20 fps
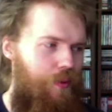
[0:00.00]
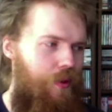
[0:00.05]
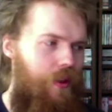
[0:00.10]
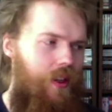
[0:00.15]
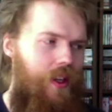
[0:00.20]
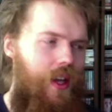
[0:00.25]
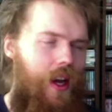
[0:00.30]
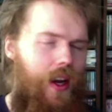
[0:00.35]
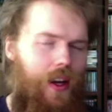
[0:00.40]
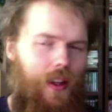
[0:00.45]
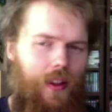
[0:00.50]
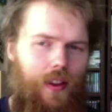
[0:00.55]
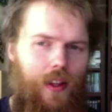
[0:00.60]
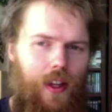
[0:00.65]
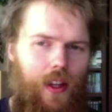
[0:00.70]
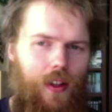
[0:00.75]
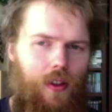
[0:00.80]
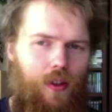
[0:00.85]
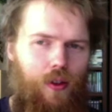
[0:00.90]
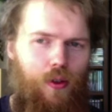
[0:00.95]

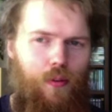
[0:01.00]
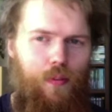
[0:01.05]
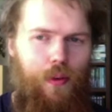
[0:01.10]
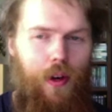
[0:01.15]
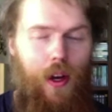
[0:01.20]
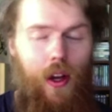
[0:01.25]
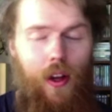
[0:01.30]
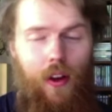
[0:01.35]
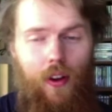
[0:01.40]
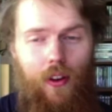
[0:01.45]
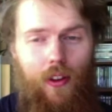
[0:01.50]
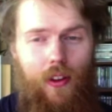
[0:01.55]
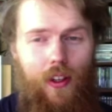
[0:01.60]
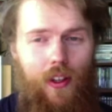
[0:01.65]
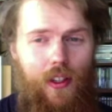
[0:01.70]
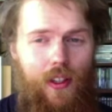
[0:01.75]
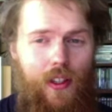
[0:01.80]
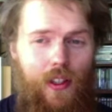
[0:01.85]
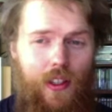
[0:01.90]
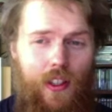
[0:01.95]
guaranteed to
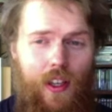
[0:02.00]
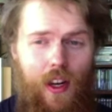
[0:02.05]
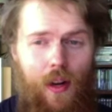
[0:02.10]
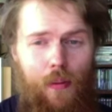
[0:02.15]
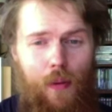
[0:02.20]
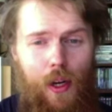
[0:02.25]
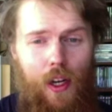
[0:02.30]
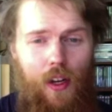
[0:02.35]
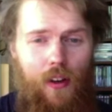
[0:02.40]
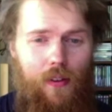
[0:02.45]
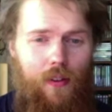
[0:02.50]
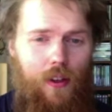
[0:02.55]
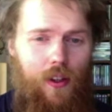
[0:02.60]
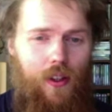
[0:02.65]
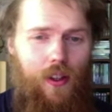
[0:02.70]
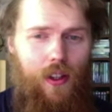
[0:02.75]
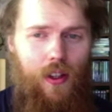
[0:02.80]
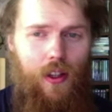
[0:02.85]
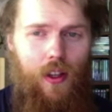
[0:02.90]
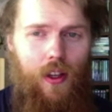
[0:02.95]
prioritize the cinema
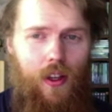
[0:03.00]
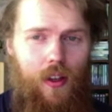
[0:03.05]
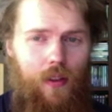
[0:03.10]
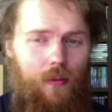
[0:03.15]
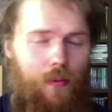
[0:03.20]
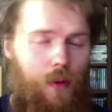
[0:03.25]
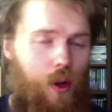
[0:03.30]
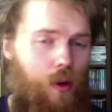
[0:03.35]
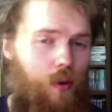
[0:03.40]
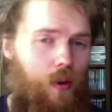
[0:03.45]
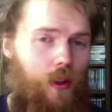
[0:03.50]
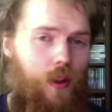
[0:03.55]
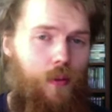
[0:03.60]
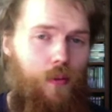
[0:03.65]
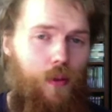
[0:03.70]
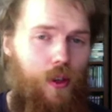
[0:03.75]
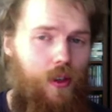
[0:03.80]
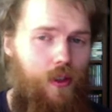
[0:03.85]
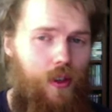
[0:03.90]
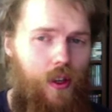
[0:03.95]
diversity over the
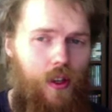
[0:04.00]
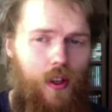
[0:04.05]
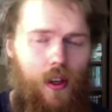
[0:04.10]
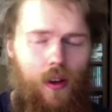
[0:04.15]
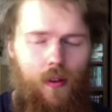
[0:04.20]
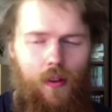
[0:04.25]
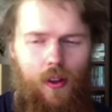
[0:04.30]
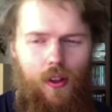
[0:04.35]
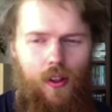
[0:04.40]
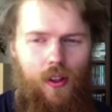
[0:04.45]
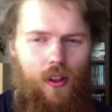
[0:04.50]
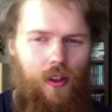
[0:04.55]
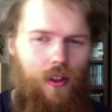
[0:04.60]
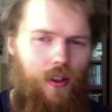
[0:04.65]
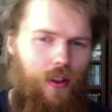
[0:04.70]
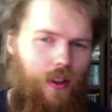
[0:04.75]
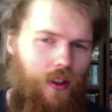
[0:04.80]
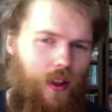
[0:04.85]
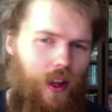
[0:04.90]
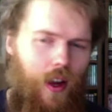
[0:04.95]
music diversity, or
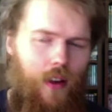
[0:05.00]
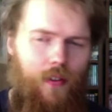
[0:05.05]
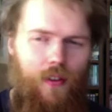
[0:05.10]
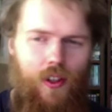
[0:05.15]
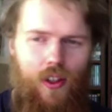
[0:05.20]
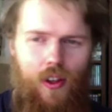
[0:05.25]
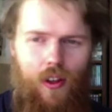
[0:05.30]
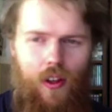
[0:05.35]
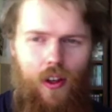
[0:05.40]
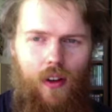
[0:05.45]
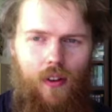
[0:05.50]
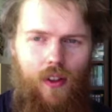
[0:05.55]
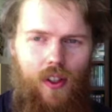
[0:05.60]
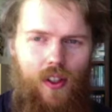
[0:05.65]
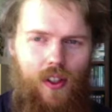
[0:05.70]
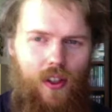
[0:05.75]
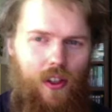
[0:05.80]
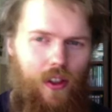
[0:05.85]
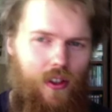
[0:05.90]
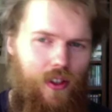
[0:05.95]
the television
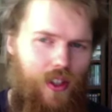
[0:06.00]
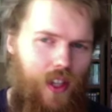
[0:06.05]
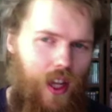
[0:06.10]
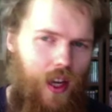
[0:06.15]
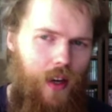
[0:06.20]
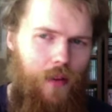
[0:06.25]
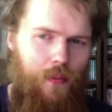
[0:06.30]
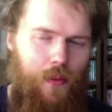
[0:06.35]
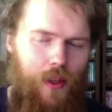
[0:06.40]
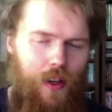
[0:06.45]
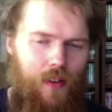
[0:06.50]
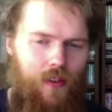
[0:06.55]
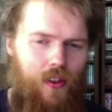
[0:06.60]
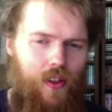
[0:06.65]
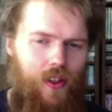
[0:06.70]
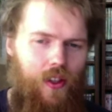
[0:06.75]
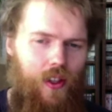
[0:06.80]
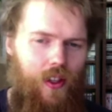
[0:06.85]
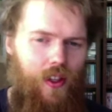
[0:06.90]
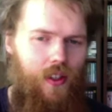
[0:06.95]
diversity, or stand-up
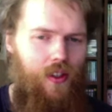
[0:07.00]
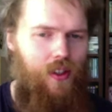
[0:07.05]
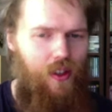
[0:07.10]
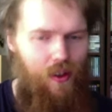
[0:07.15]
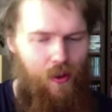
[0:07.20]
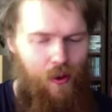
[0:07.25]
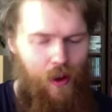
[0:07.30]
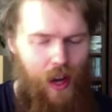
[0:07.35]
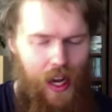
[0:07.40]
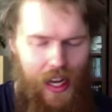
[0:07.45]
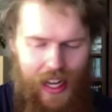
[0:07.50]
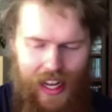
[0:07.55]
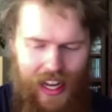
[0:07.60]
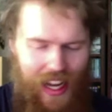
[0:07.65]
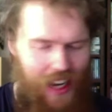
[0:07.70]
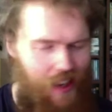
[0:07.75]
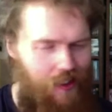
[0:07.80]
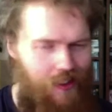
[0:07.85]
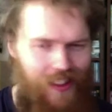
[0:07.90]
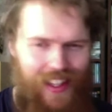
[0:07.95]
diversity. So
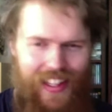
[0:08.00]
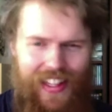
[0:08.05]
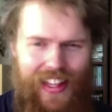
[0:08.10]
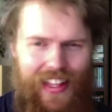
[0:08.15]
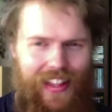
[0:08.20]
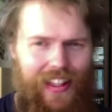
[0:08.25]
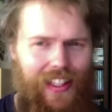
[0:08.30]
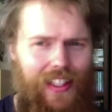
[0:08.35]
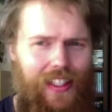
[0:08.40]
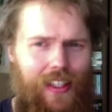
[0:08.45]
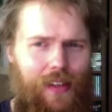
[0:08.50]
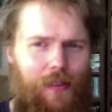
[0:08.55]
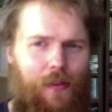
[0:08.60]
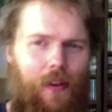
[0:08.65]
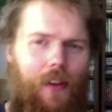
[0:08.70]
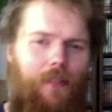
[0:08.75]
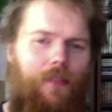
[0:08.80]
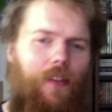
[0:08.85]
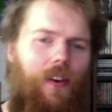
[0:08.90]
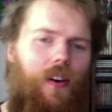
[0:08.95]
I don't think that this is a
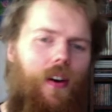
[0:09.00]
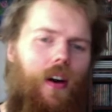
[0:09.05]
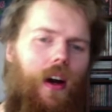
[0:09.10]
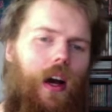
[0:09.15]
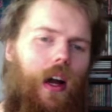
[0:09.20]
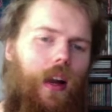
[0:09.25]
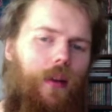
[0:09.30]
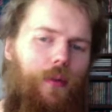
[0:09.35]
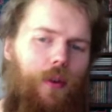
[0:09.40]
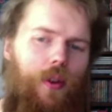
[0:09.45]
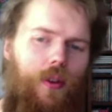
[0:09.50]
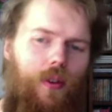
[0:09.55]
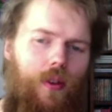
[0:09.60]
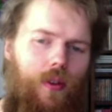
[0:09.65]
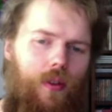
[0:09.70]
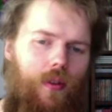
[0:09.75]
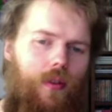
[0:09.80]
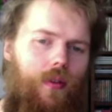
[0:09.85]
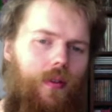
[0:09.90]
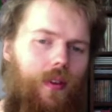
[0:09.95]
way for Hollywood
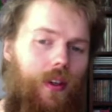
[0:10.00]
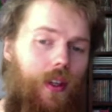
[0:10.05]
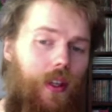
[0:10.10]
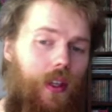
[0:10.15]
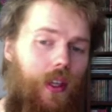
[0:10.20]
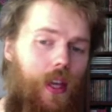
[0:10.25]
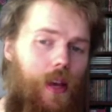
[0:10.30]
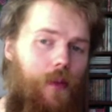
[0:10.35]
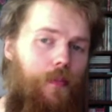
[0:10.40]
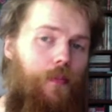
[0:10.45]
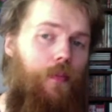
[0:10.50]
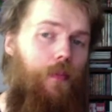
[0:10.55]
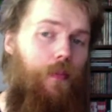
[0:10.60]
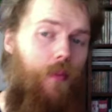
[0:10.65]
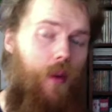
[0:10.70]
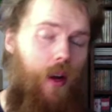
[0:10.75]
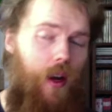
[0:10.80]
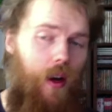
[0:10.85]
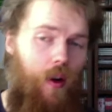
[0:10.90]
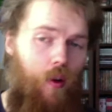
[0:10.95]
to keep
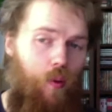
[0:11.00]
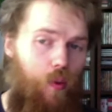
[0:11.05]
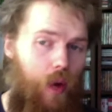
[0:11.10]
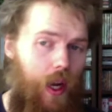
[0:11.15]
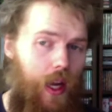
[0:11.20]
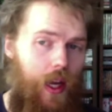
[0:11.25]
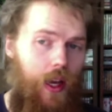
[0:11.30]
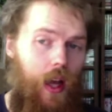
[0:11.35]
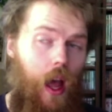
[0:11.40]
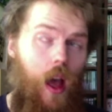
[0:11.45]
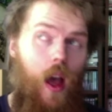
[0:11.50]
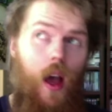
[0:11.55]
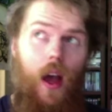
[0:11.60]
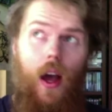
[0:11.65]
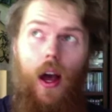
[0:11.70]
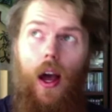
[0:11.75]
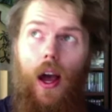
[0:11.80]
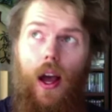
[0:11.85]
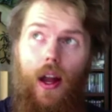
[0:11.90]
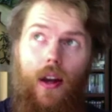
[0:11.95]
winning.
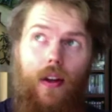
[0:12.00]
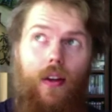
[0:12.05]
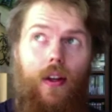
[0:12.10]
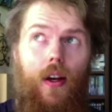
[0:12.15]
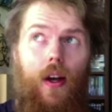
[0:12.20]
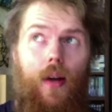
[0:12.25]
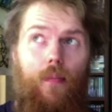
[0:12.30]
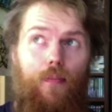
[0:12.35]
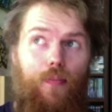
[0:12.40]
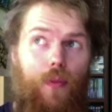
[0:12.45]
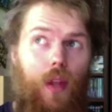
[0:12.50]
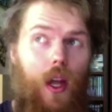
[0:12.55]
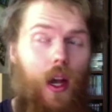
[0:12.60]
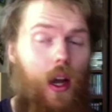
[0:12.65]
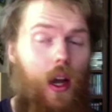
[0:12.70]
And I